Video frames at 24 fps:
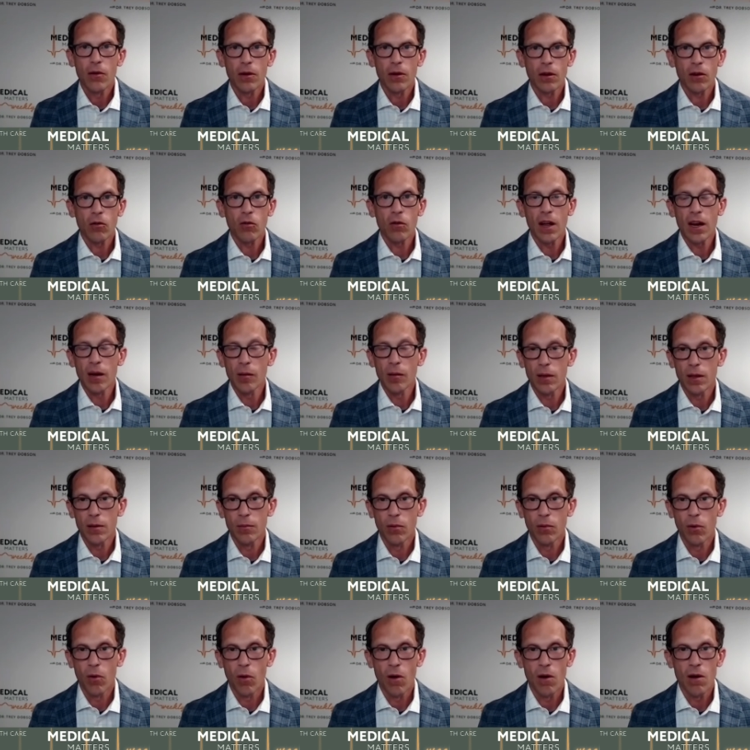they're incredibly
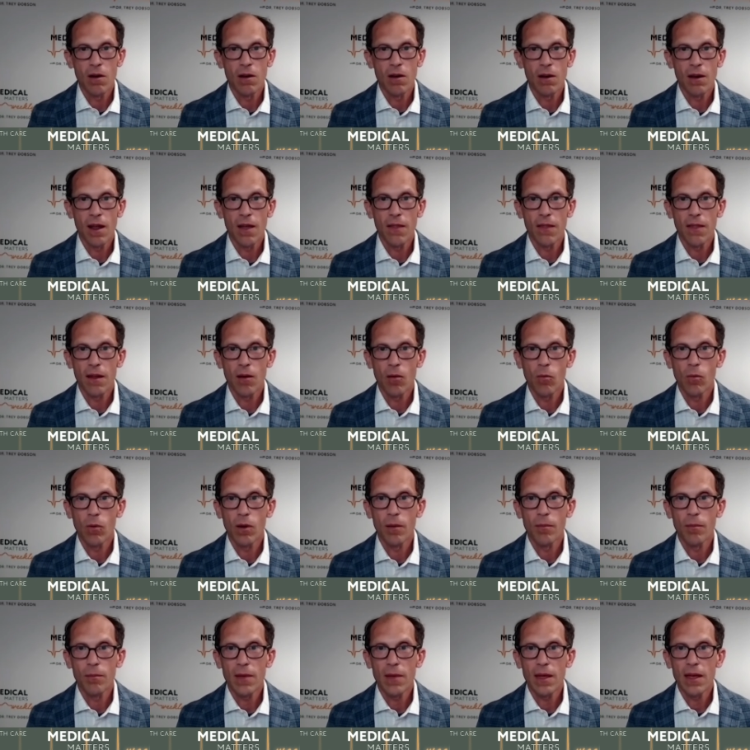important and they're
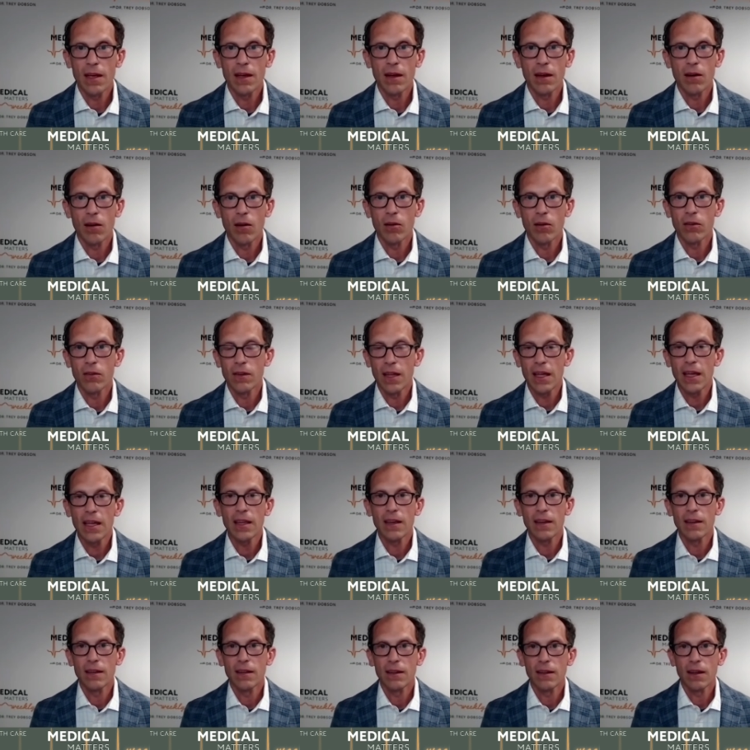what make our
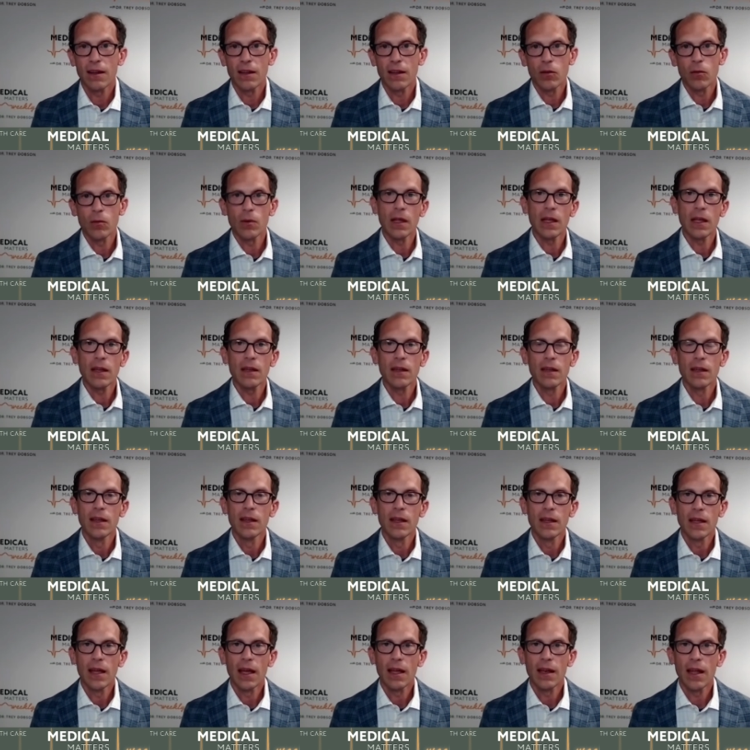state uh, unique
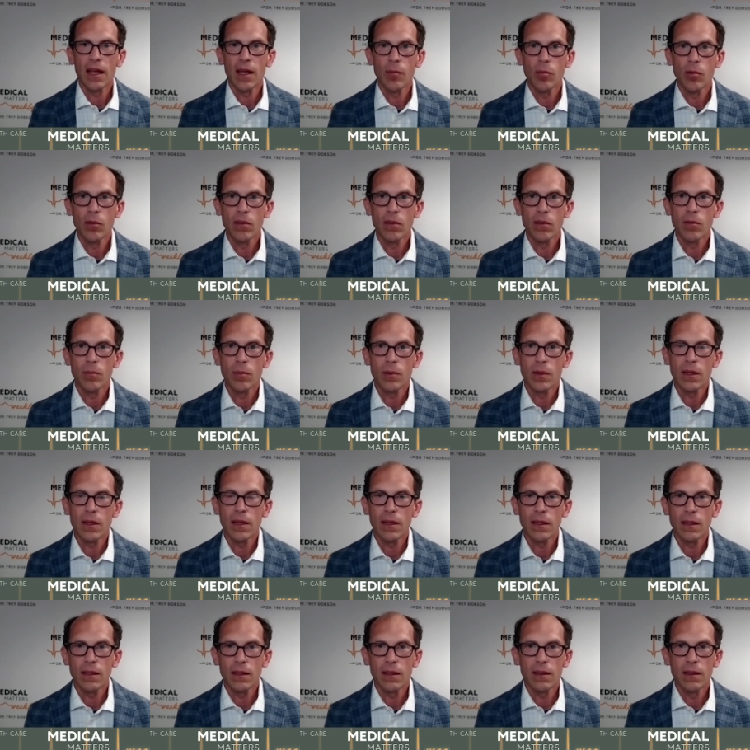and able to
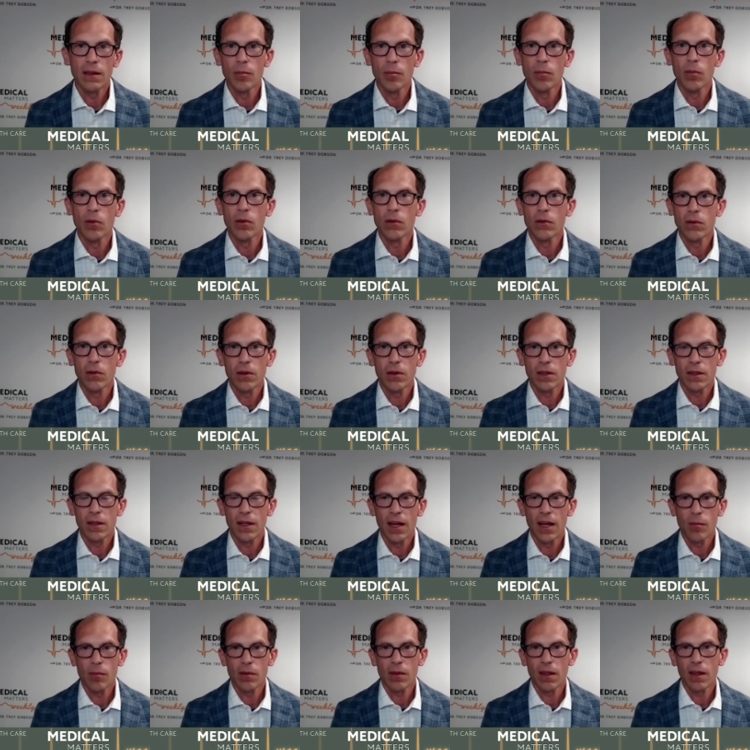be nimble during
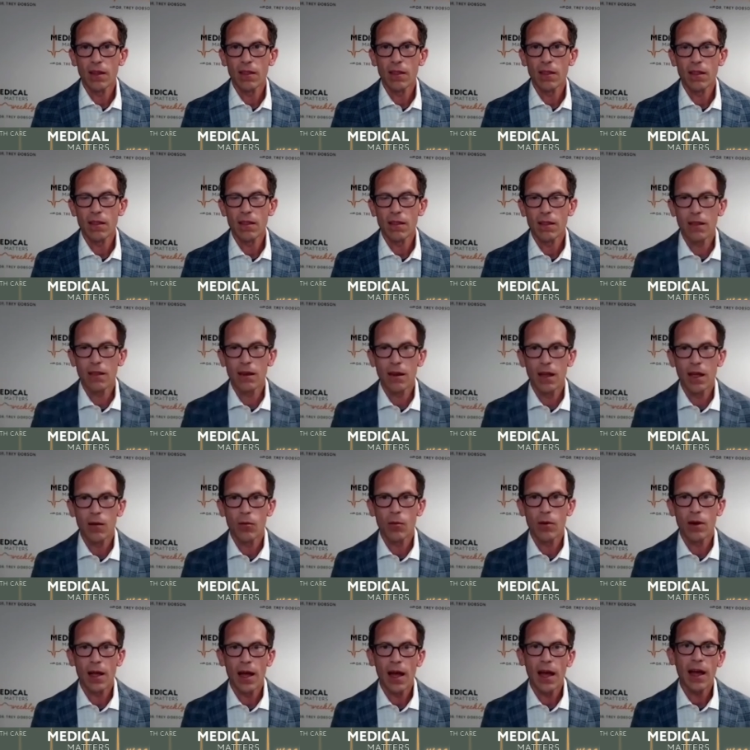times like this and,
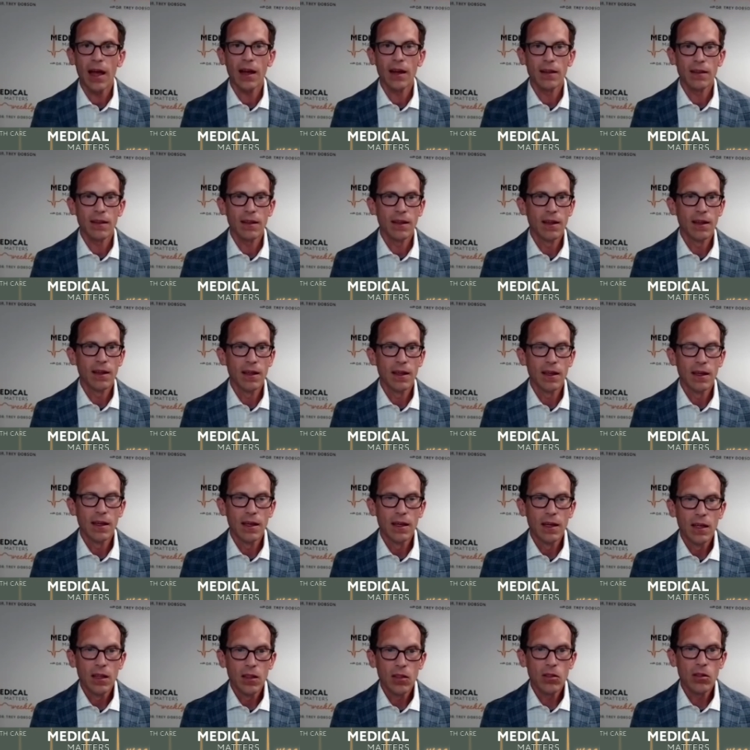and react.
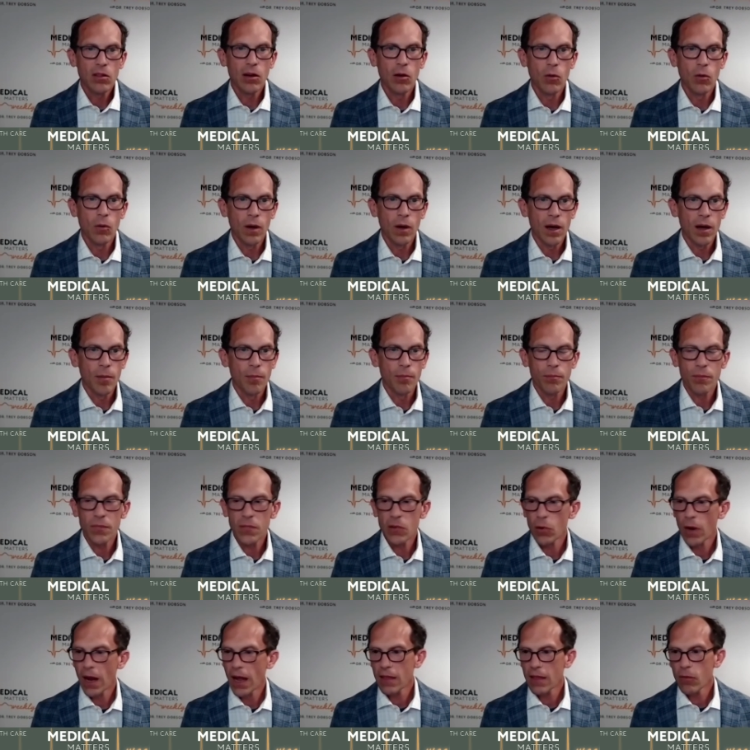So,
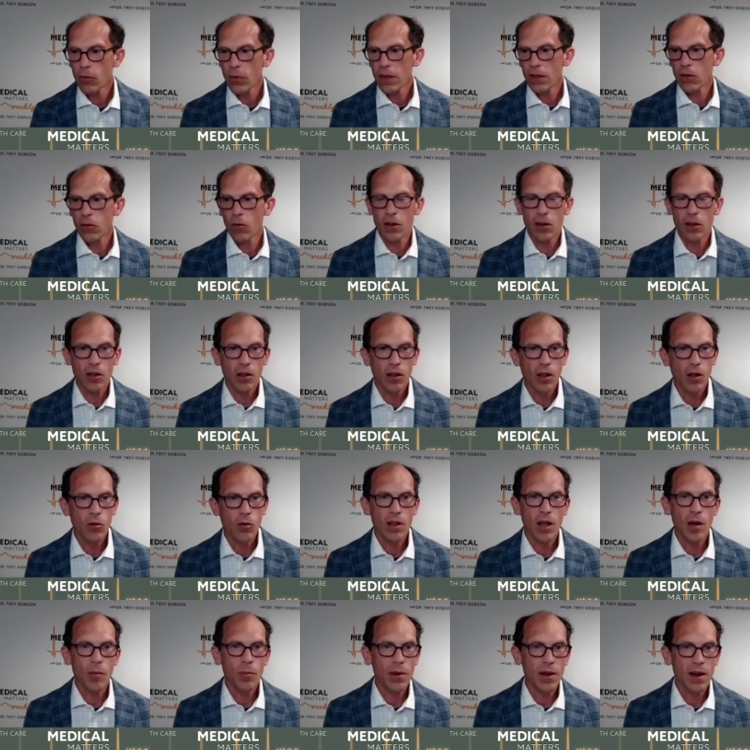um, so as we sort of
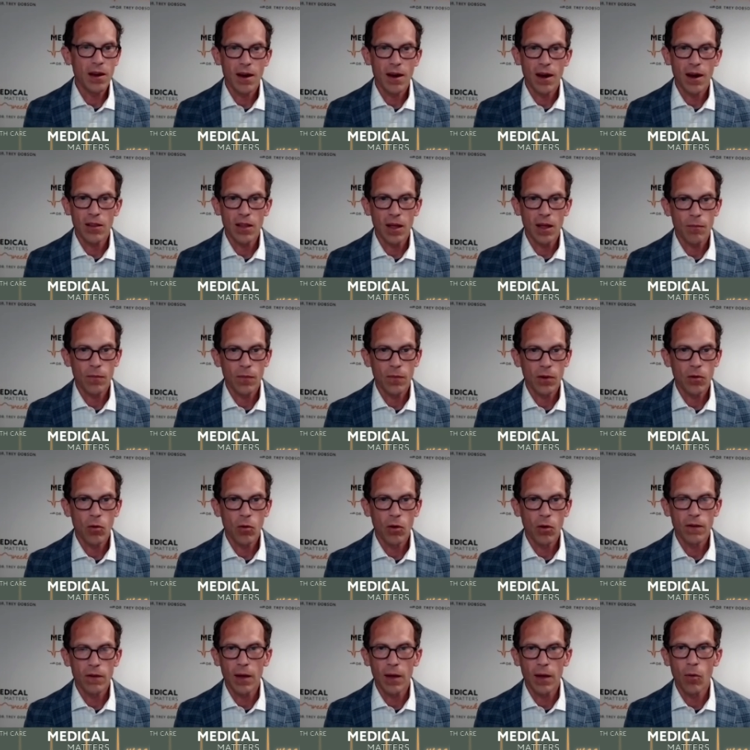close up here, I, of
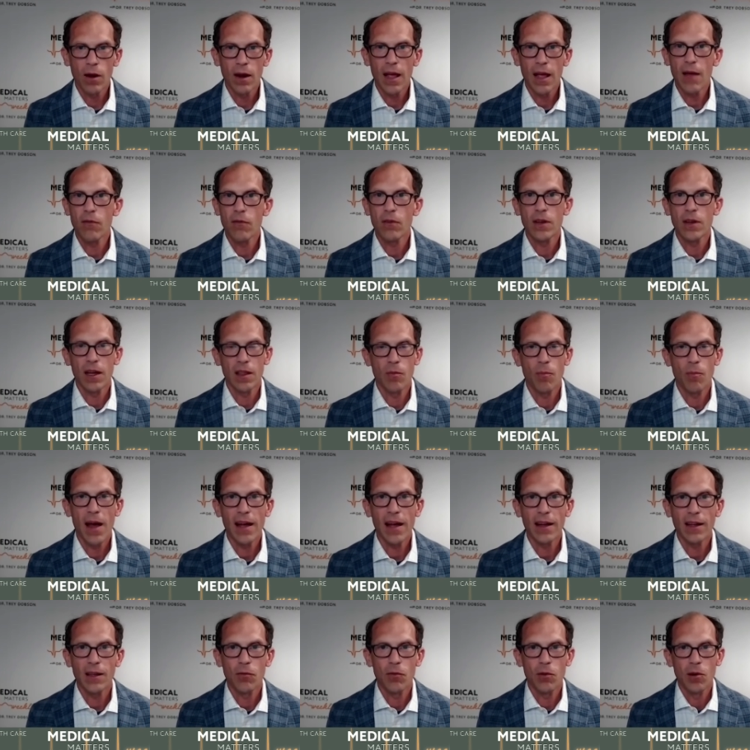course, I want to have you guys
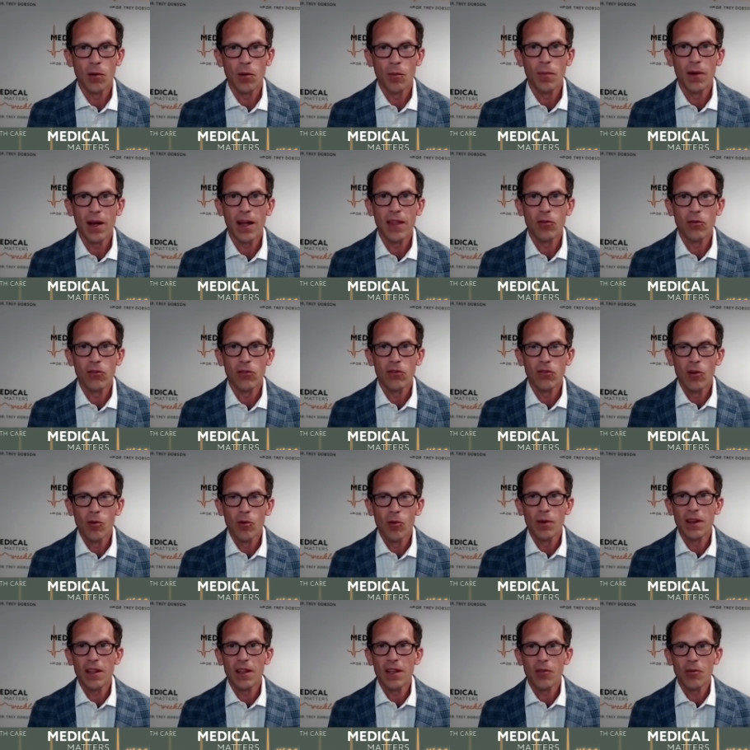back if you don't mind. There's
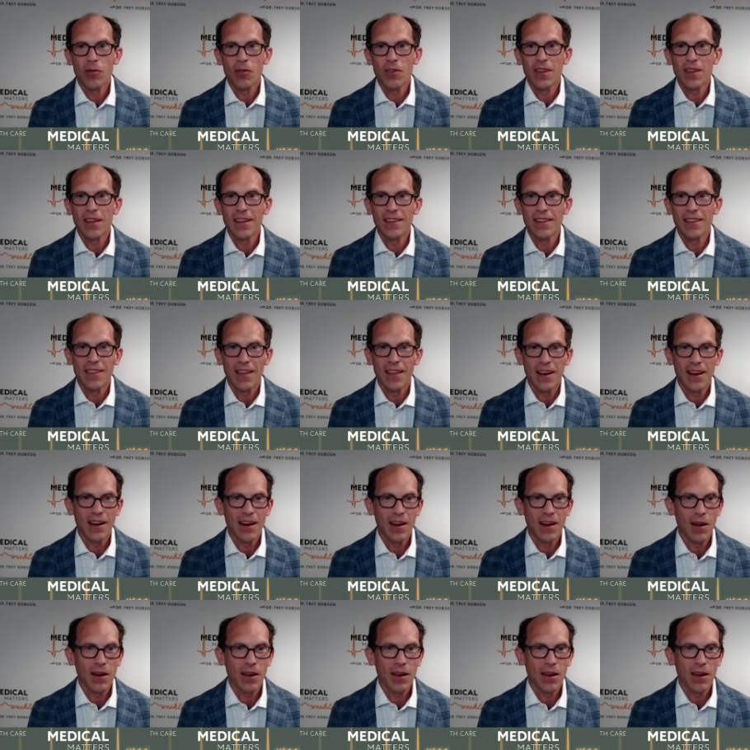so many other things that